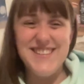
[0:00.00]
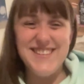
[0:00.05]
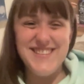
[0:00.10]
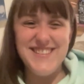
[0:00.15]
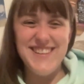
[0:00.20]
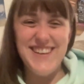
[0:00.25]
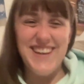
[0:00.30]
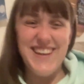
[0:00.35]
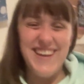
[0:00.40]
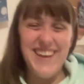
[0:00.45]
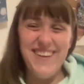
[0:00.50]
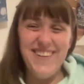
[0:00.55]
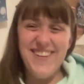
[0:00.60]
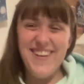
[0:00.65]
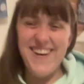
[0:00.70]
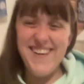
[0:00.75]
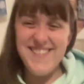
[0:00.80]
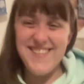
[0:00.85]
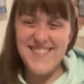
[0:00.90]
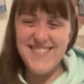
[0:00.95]
to see you
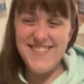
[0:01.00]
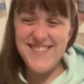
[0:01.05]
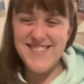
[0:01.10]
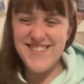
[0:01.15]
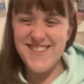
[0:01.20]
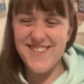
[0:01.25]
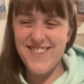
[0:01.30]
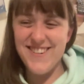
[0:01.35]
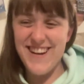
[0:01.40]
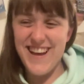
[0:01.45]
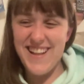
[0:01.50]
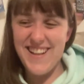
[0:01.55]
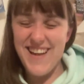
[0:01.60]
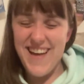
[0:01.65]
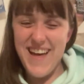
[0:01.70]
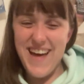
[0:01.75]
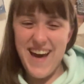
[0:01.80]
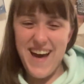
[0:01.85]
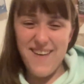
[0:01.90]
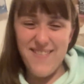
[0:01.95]
guys in Discord
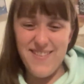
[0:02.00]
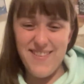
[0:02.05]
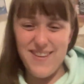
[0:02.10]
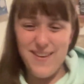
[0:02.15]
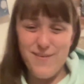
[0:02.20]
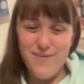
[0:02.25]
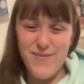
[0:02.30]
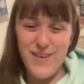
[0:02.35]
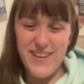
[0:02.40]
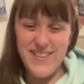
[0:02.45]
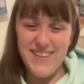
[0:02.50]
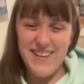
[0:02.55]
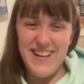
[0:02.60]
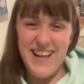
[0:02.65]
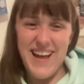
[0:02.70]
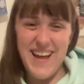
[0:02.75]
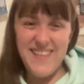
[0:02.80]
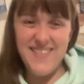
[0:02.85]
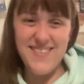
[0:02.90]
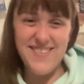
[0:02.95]
having butting
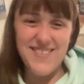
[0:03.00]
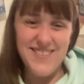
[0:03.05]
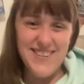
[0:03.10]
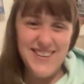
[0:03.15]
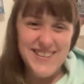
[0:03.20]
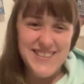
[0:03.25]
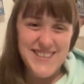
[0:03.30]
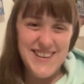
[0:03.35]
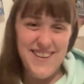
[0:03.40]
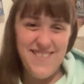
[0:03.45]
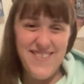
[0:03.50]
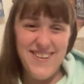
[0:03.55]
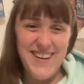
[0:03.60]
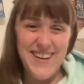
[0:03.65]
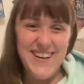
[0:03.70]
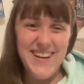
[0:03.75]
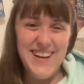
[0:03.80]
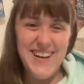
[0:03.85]
heads with each other.